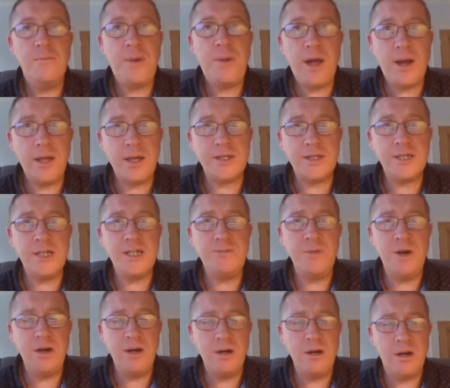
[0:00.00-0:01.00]
Panic seized
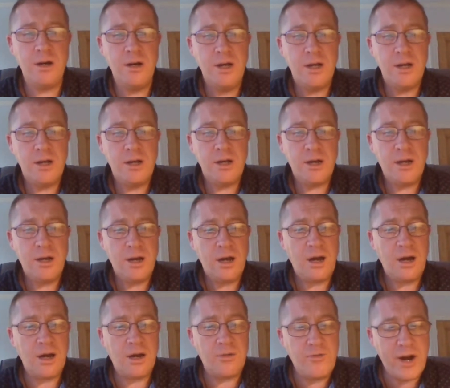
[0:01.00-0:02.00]
my heart.
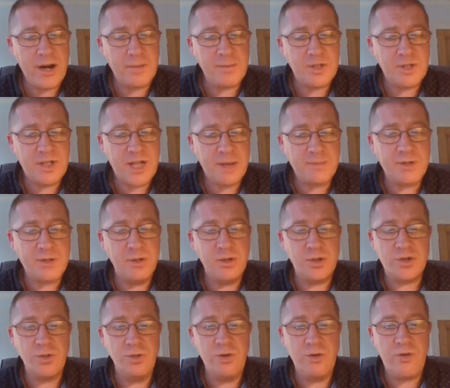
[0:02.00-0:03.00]
I ran up the steps and
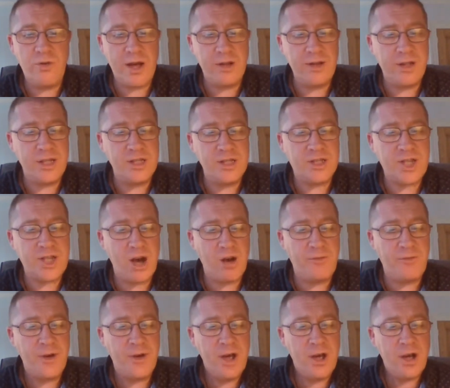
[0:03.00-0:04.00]
looked all around, then set
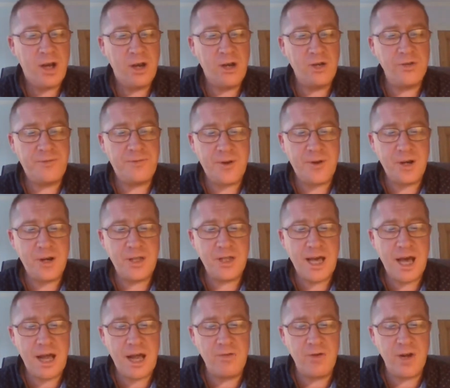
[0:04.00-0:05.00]
off along the front of the
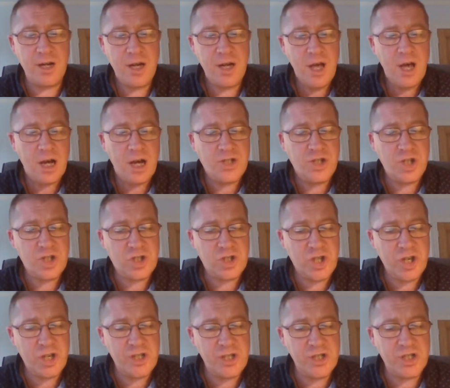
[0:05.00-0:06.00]
gallery, and I just
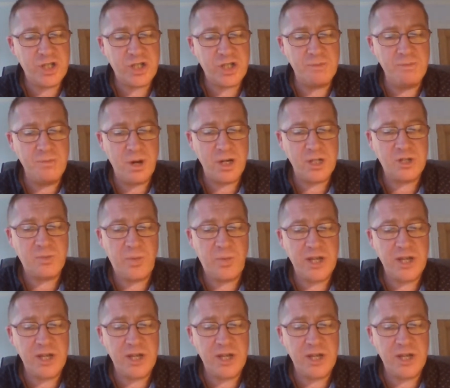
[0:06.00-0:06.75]
turned into St Martin's